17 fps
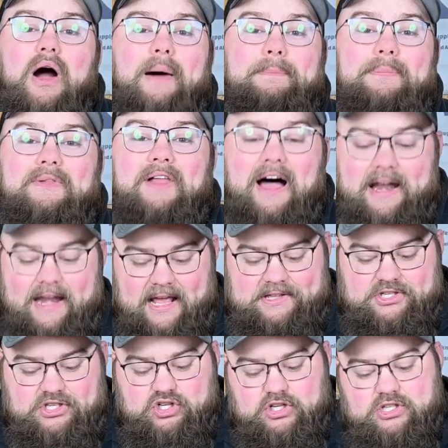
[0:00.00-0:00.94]
blood.
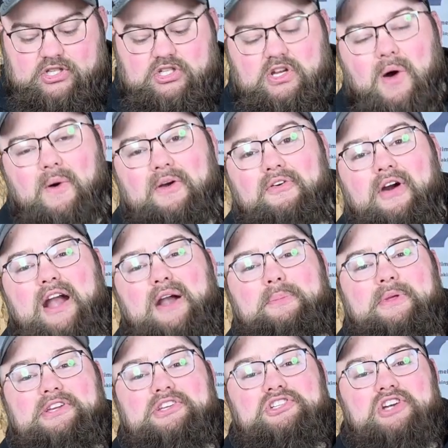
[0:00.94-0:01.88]
It's just so
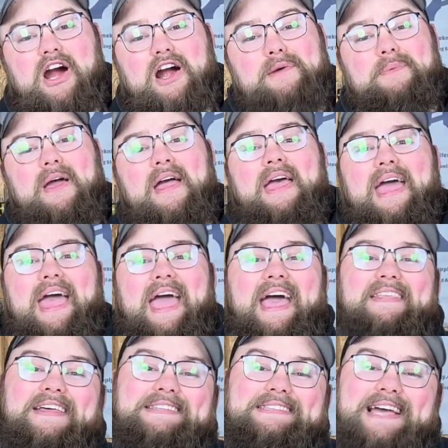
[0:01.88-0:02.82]
incredibly sharp.
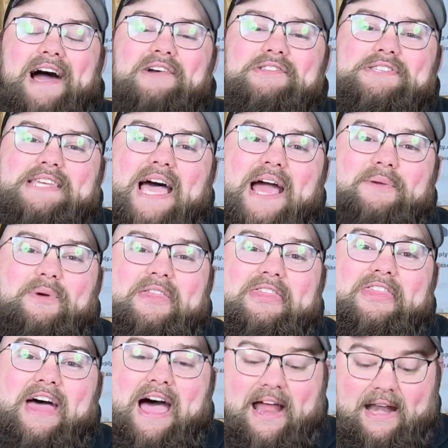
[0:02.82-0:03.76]
And the downside
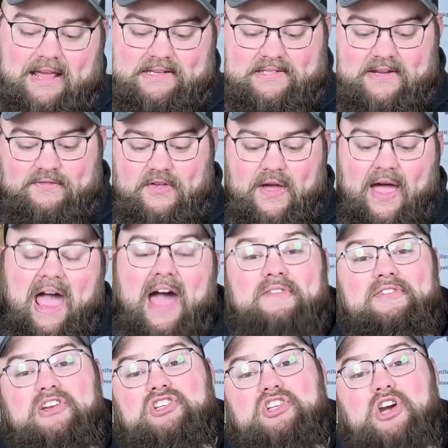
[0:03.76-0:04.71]
with that is if you
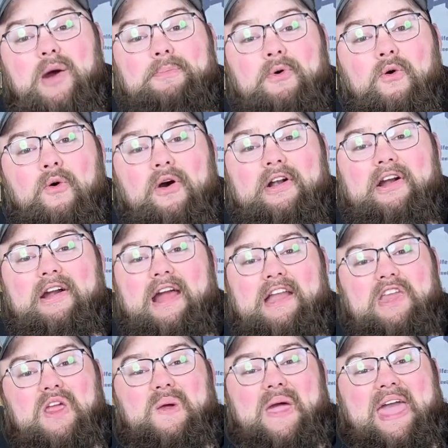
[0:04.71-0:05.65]
have a sharp corner
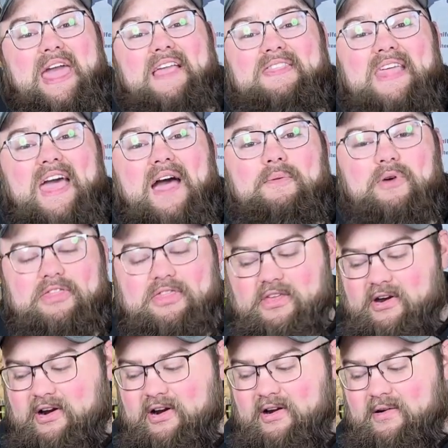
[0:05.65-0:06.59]
and you hit that with
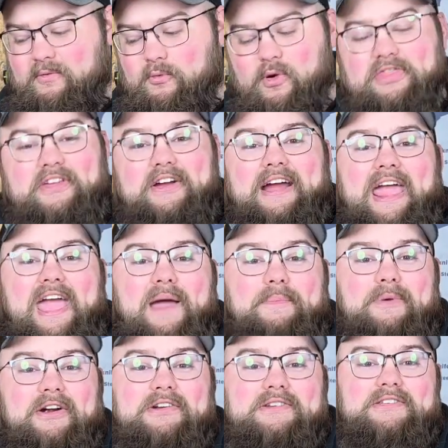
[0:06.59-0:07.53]
your
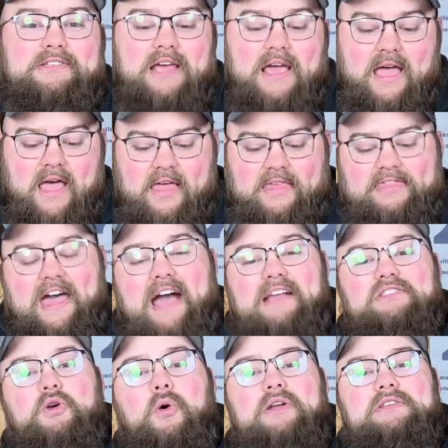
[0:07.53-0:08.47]
hammers,
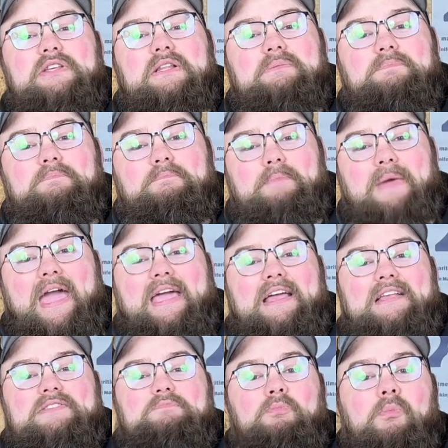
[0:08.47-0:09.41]
that's going to make
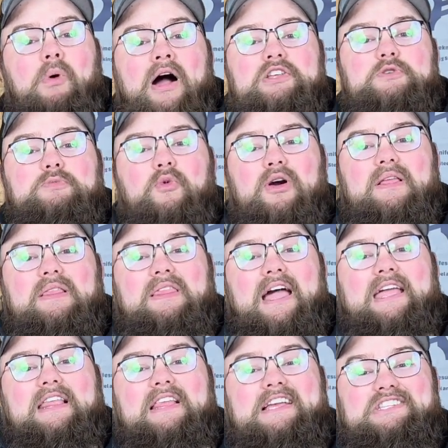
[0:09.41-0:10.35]
it much more
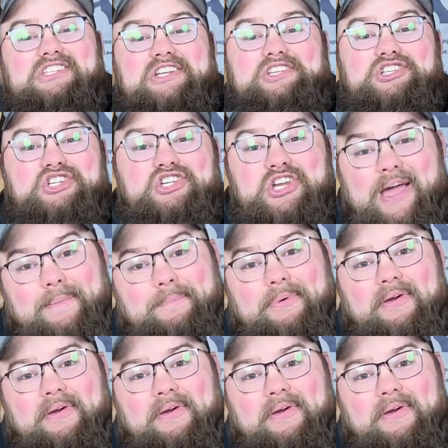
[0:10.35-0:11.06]
likely to chip.